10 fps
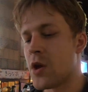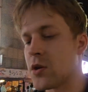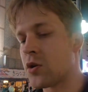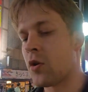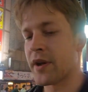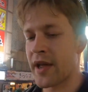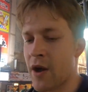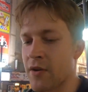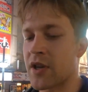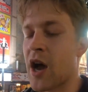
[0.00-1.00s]
going
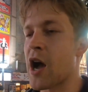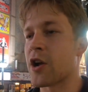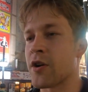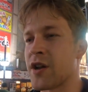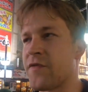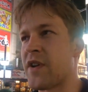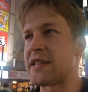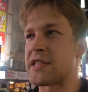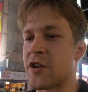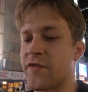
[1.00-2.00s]
out and conquering,
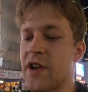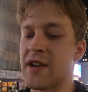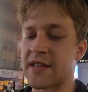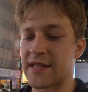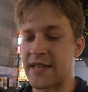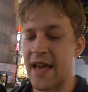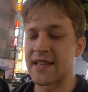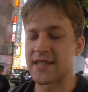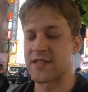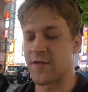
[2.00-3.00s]
facing your fears is the
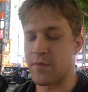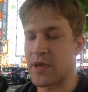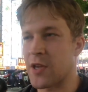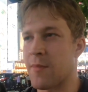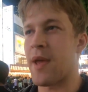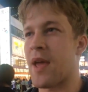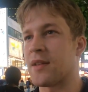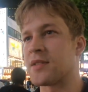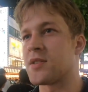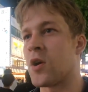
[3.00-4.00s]
essence of being a
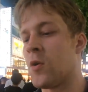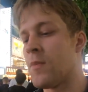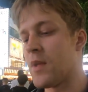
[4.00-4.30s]
man. So,